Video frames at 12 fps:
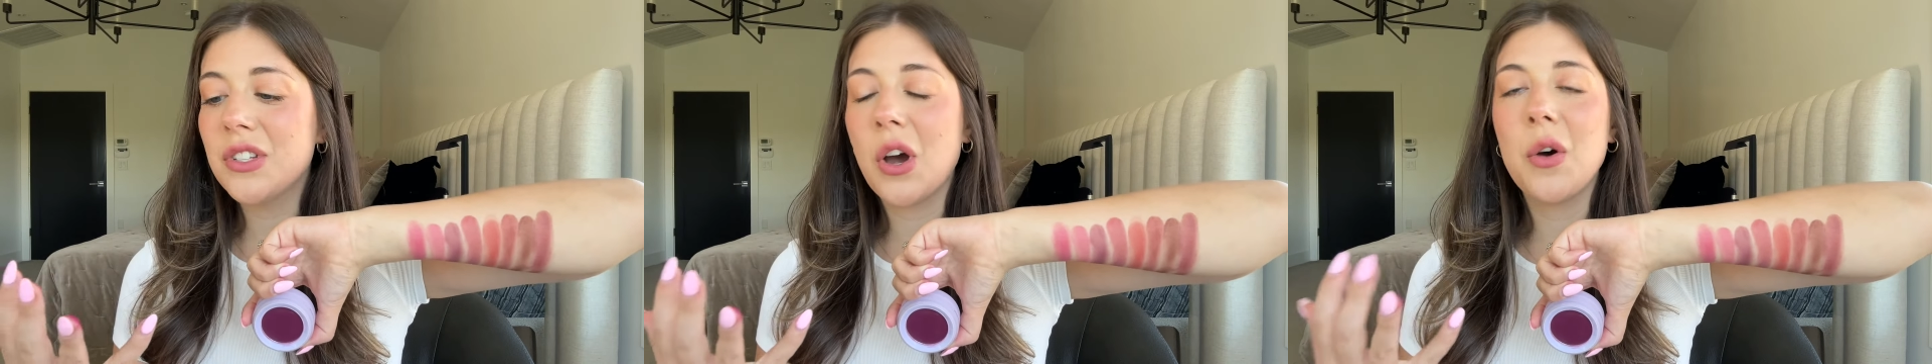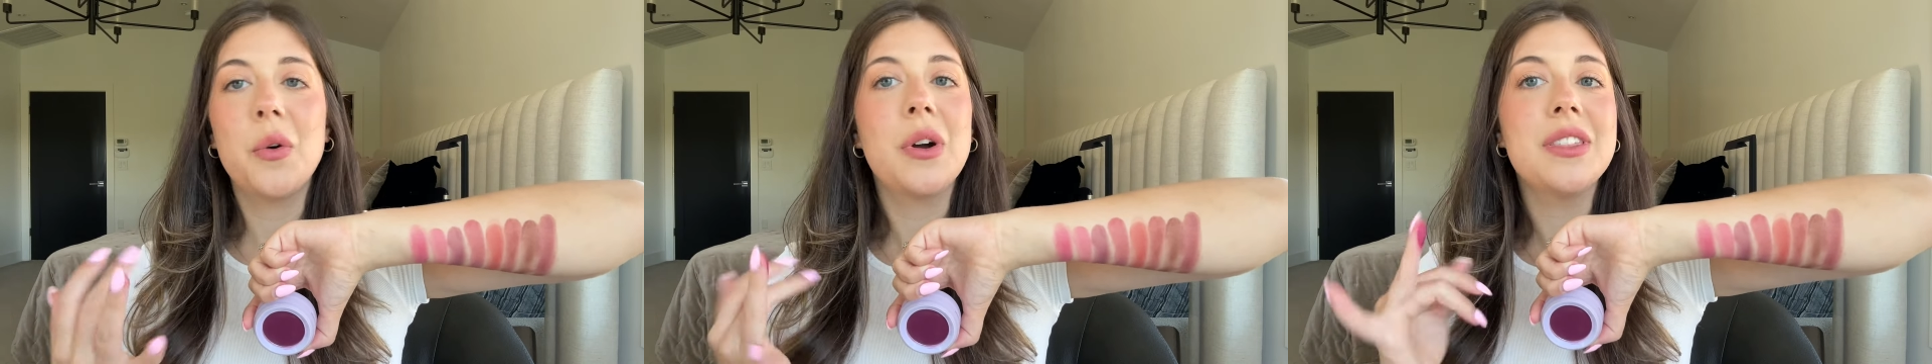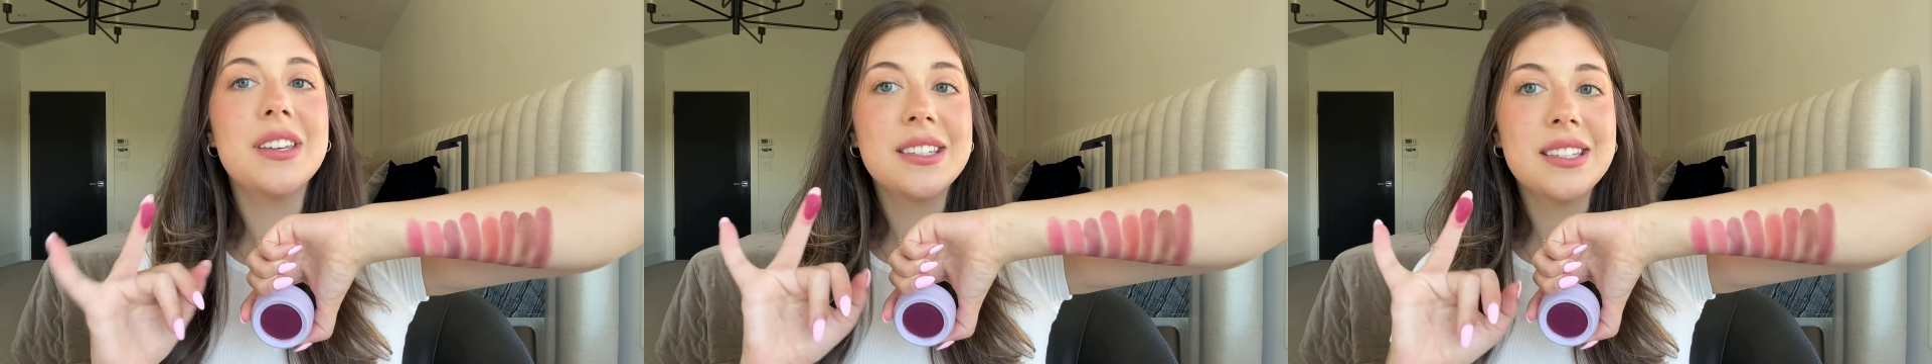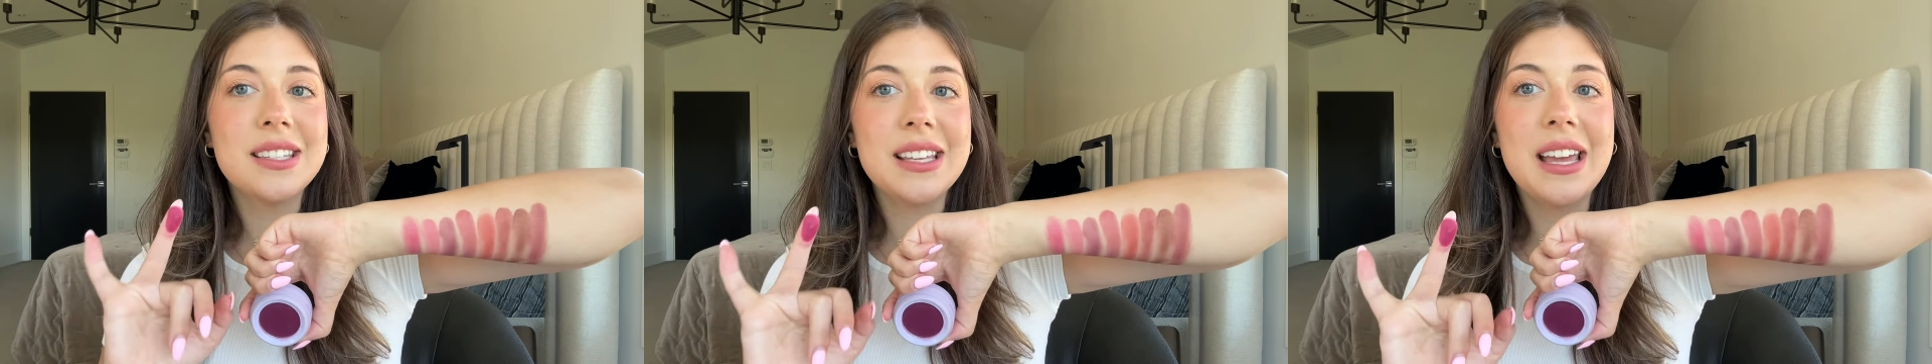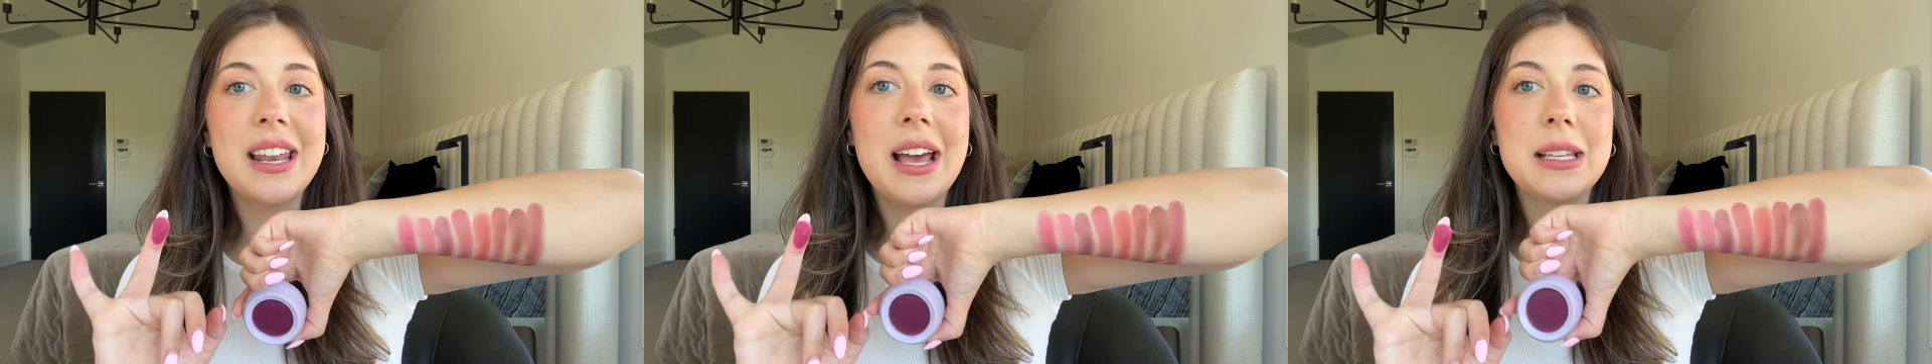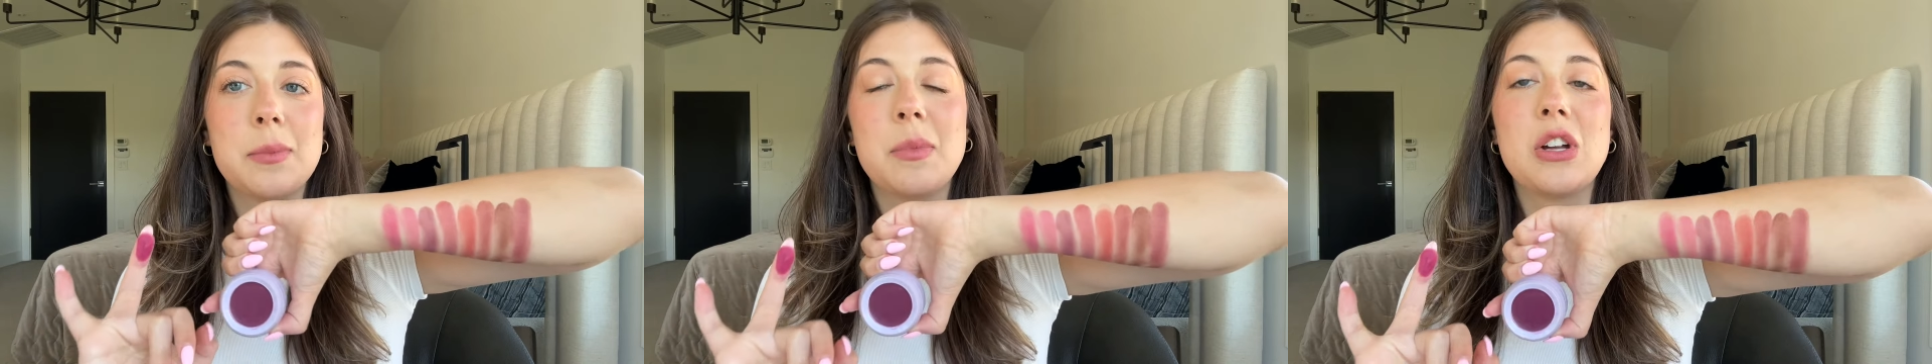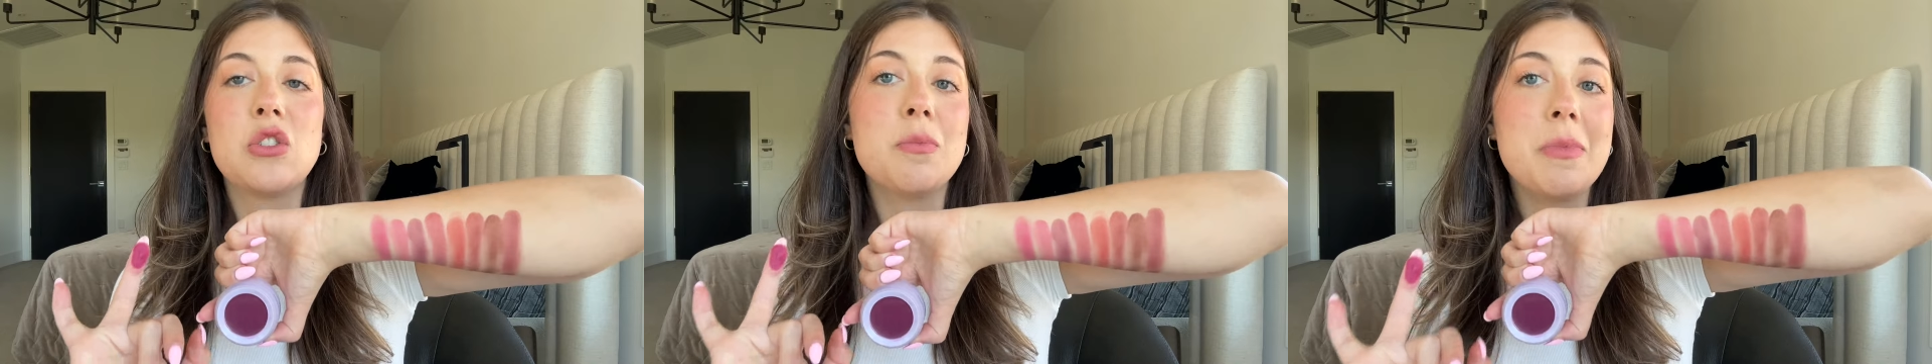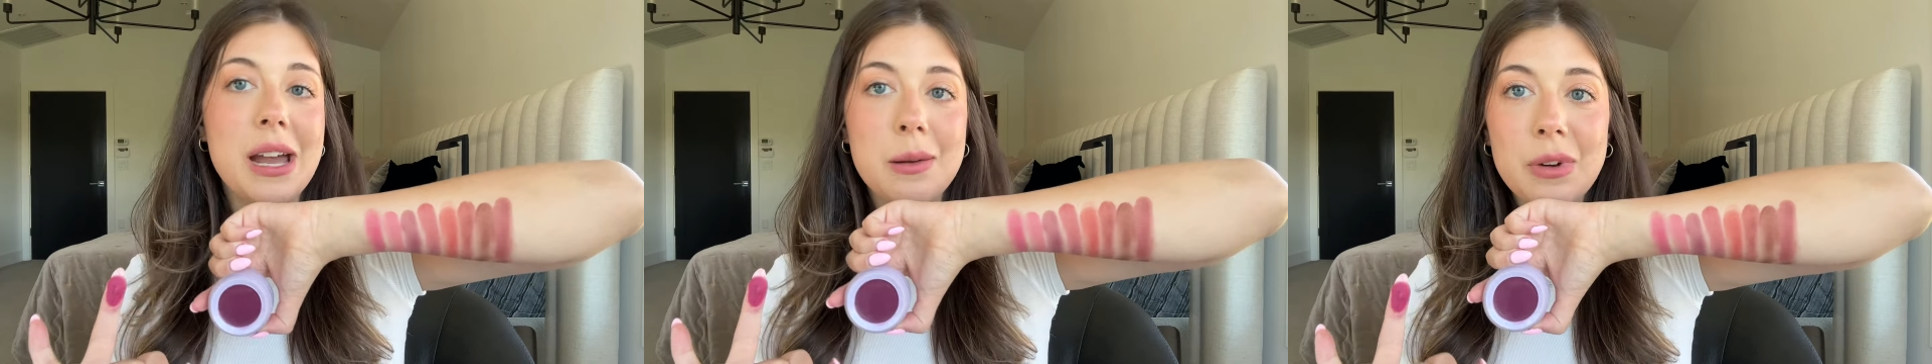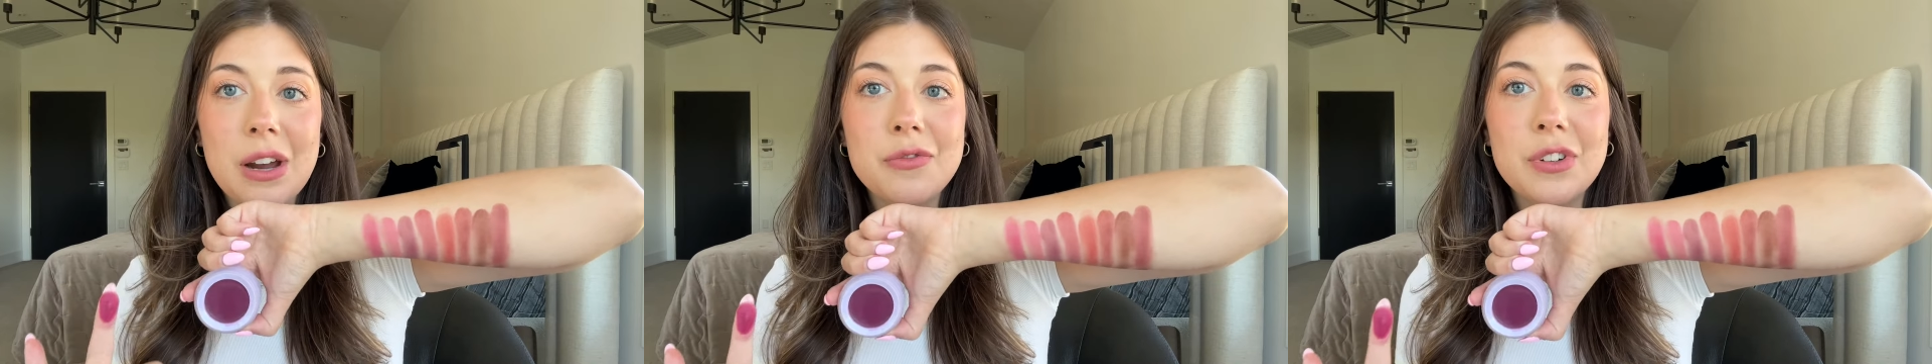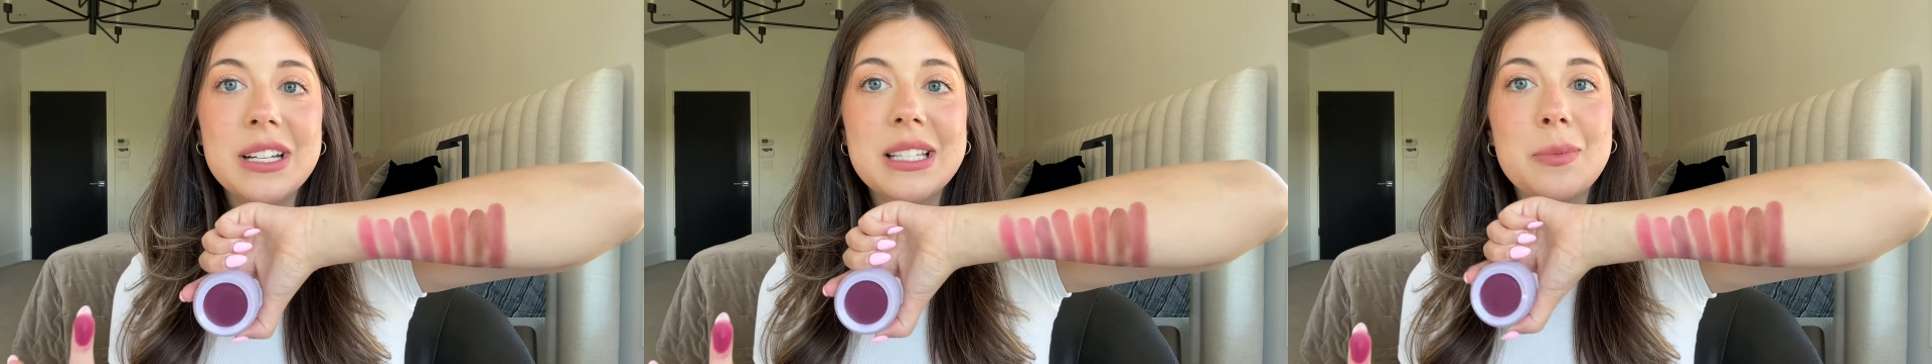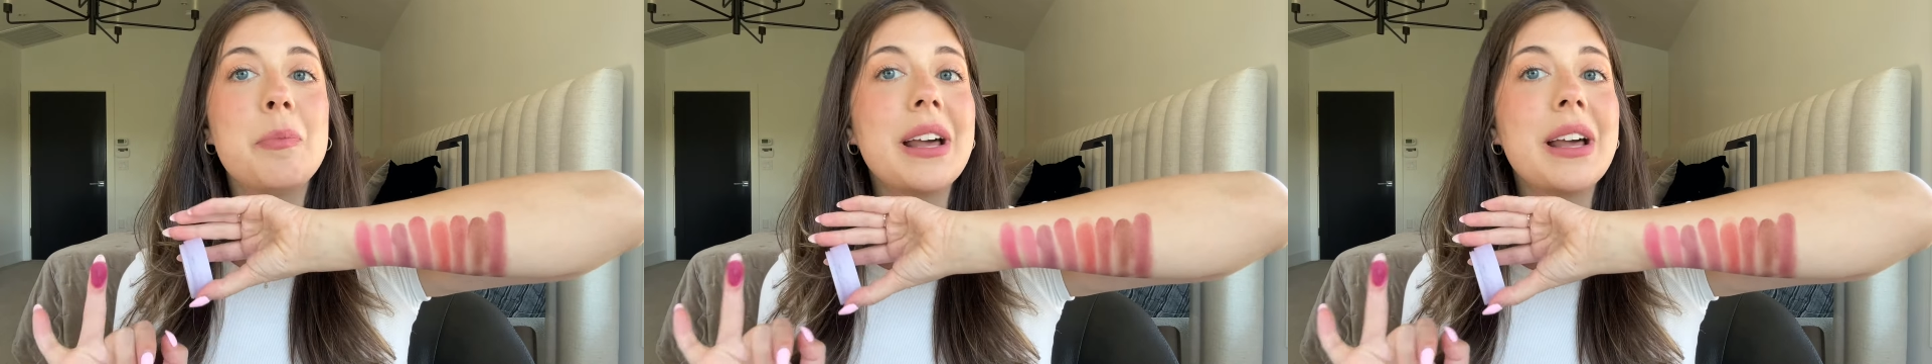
so this isn't as much my preference,